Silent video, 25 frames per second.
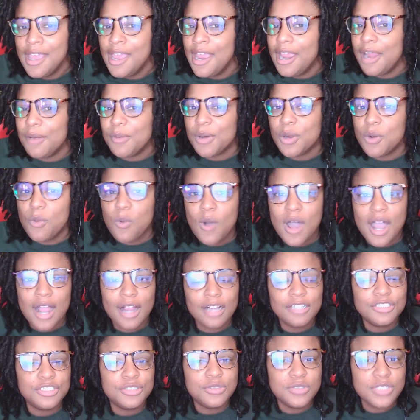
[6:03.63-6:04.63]
It
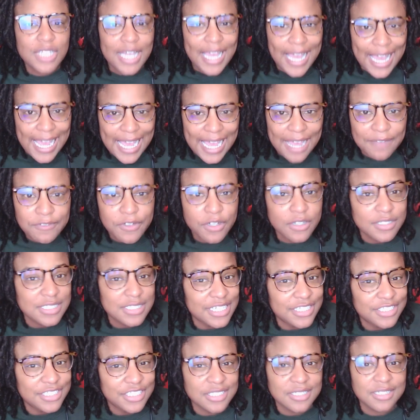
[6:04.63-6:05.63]
requires you to have your
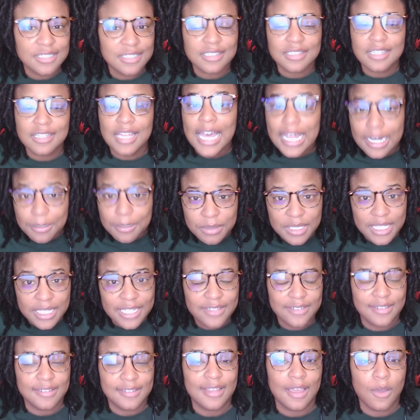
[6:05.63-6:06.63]
attention in a lot of
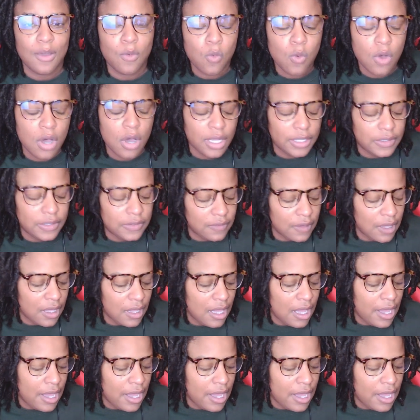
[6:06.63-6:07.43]
places at once.